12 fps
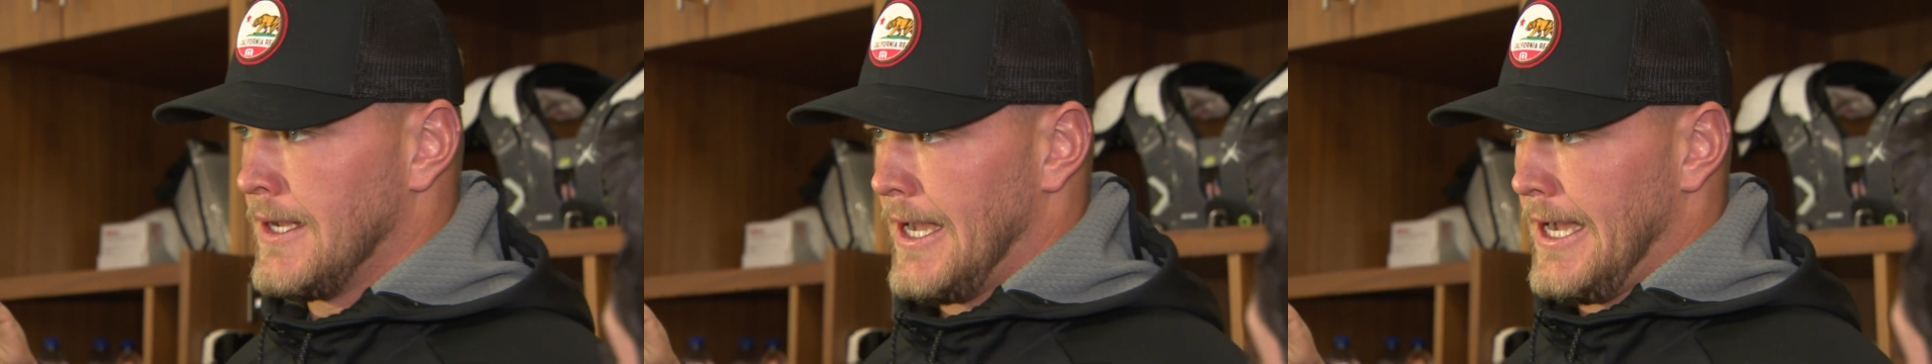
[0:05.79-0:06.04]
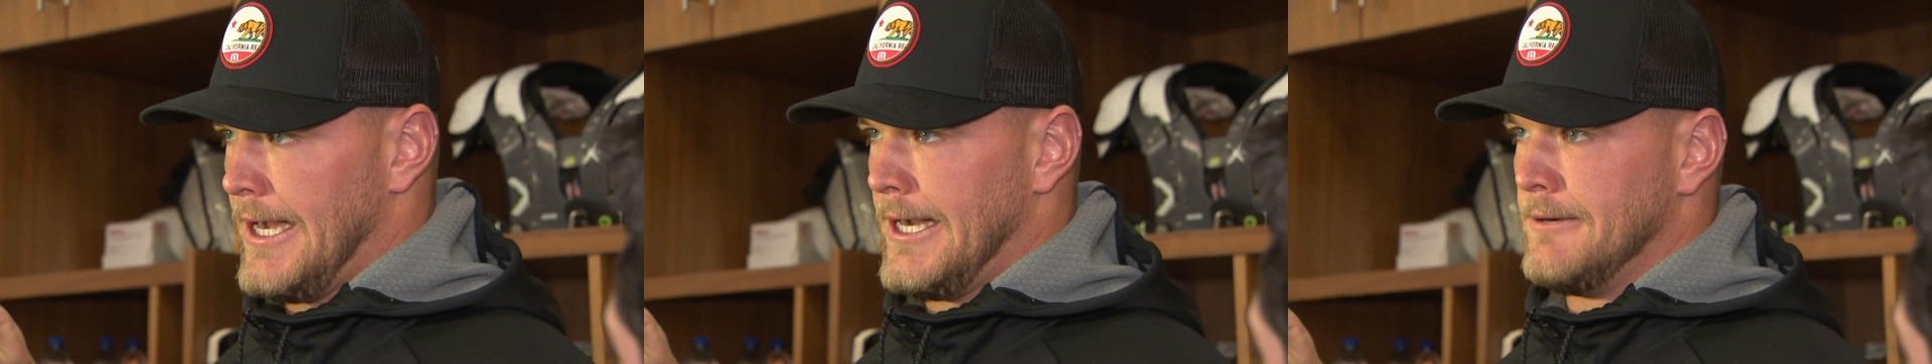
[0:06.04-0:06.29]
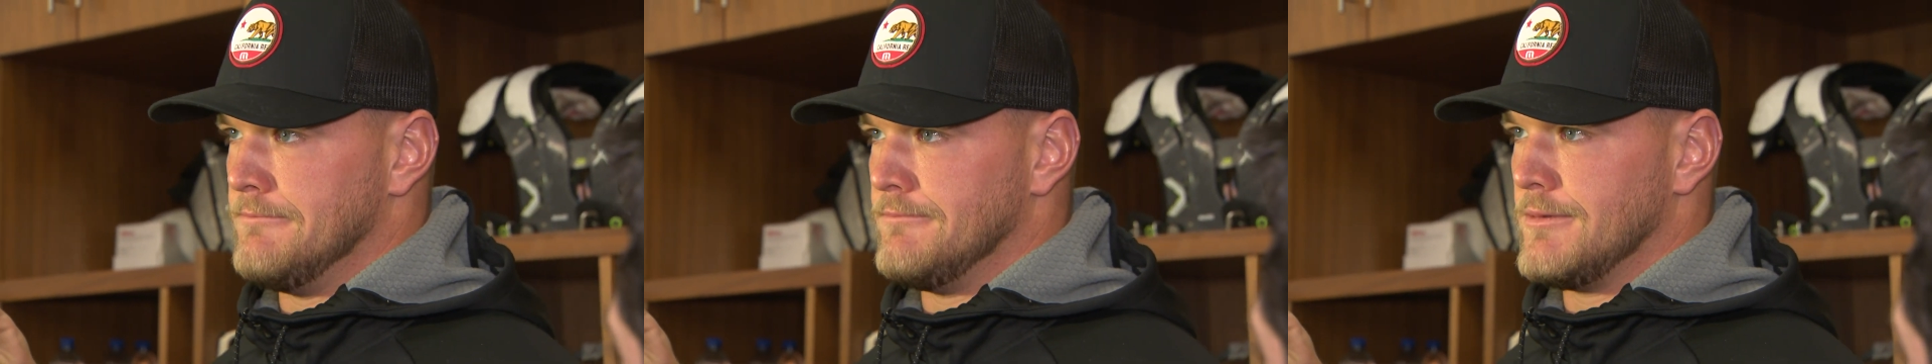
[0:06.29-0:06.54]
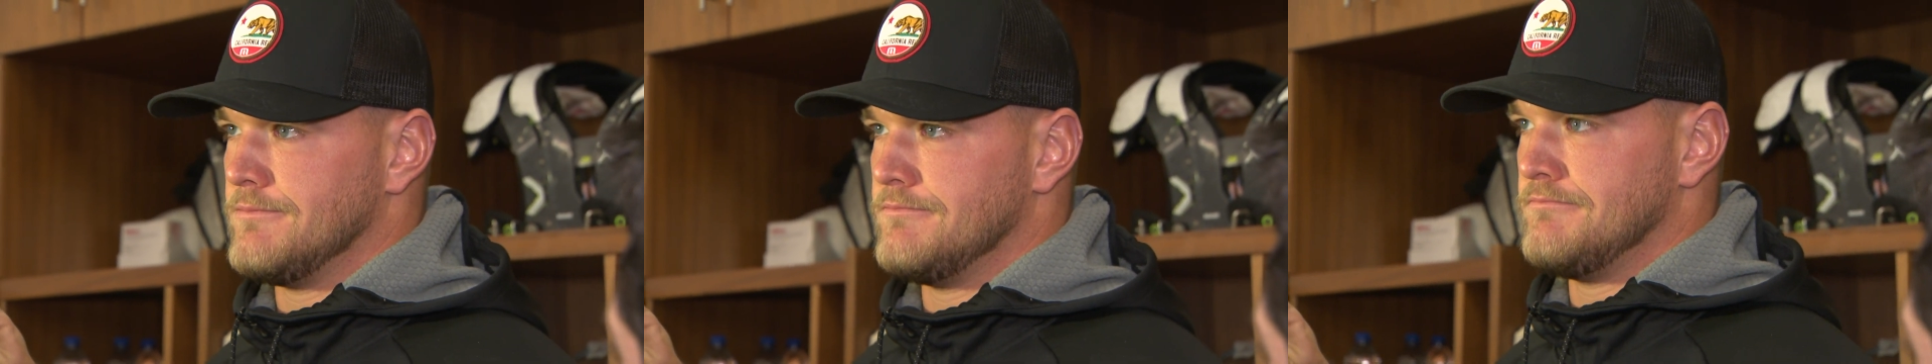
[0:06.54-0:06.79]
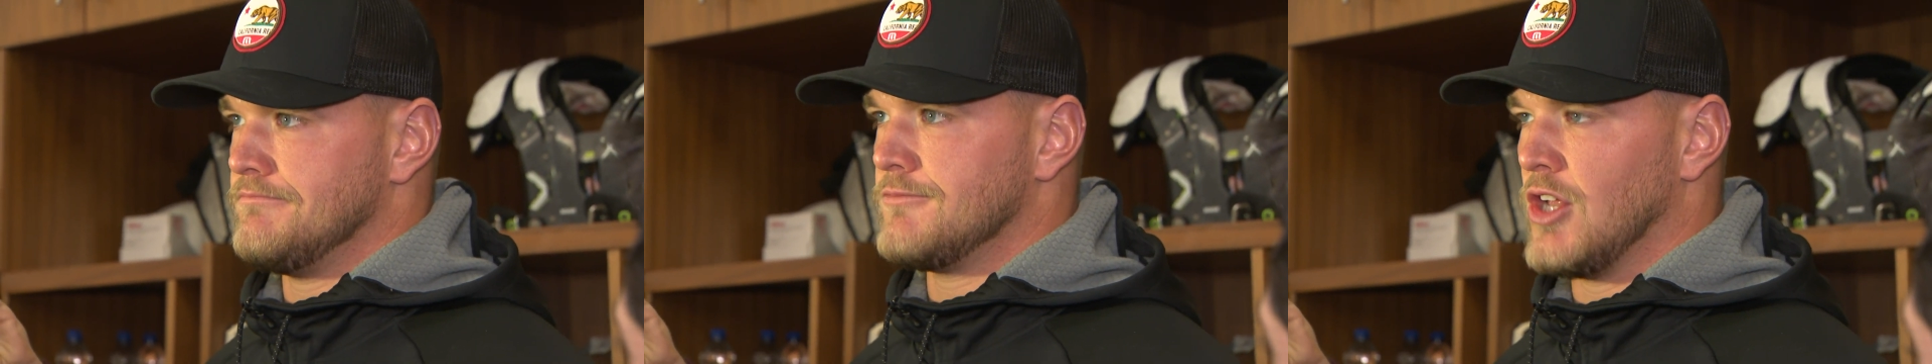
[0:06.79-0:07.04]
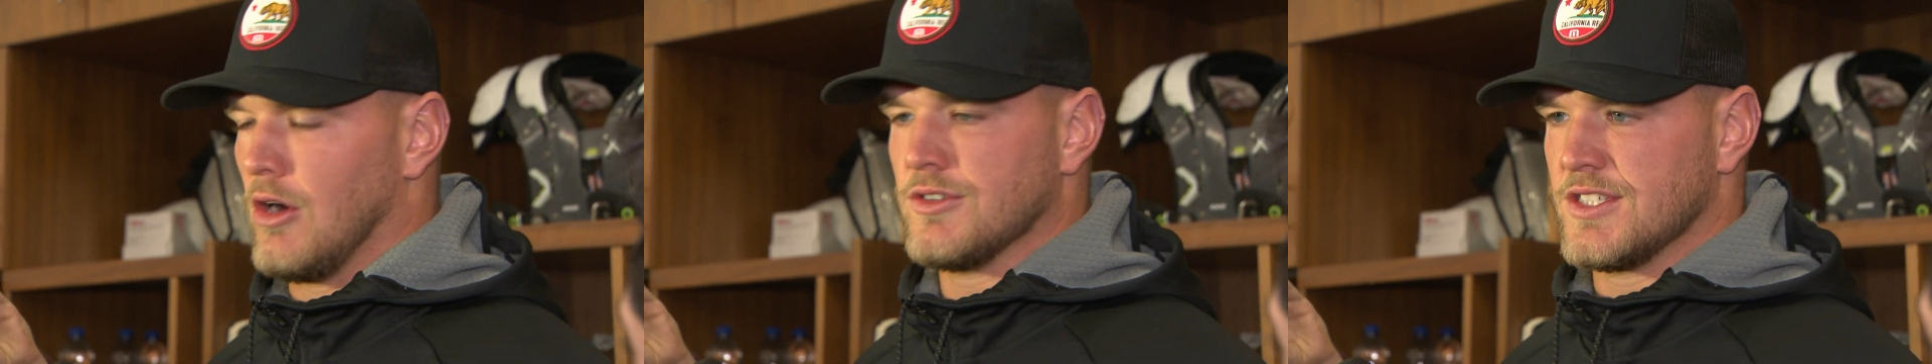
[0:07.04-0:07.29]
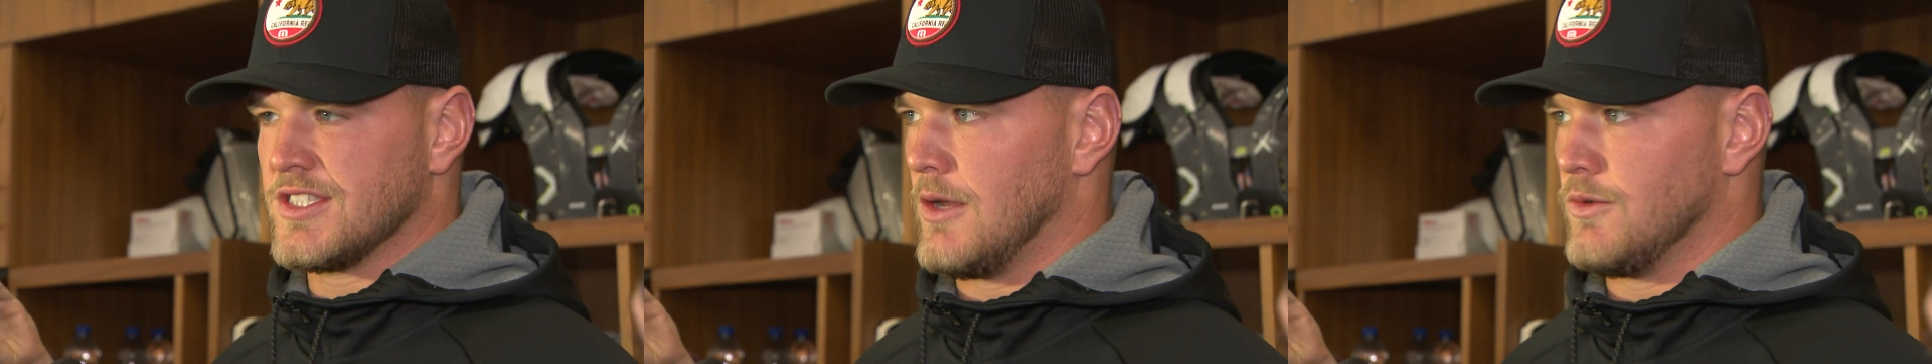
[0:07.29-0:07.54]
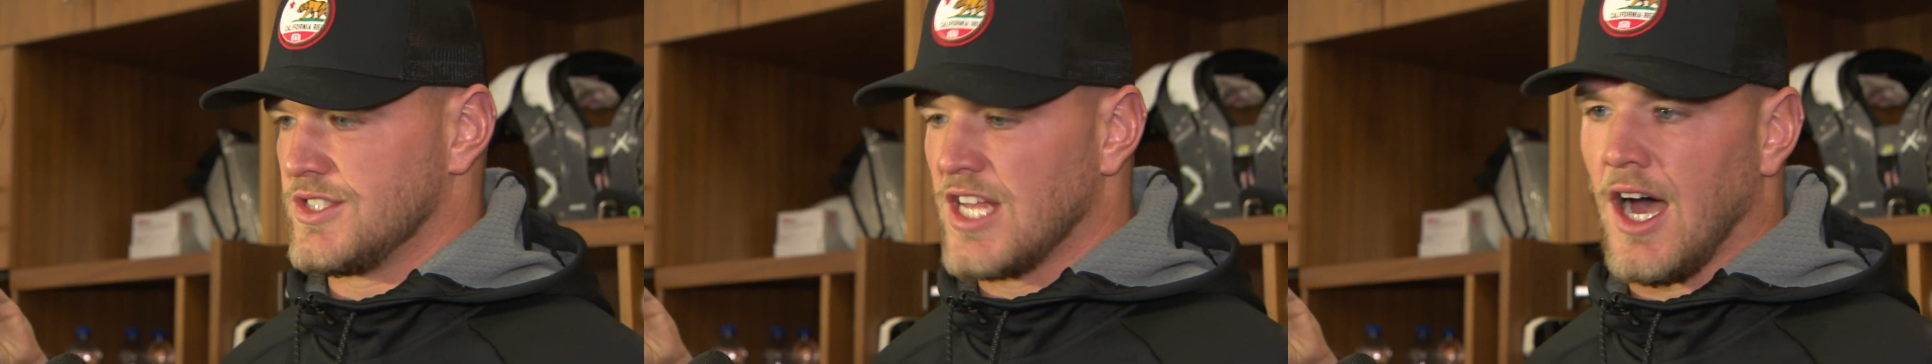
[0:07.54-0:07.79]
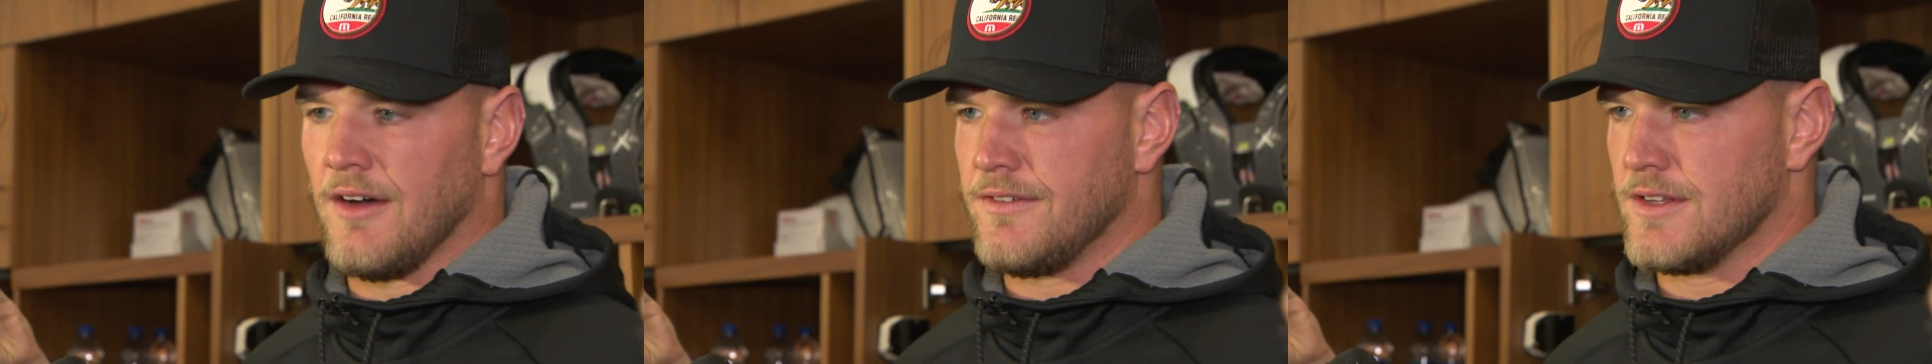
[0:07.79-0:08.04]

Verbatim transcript: Um, you know, it was tough.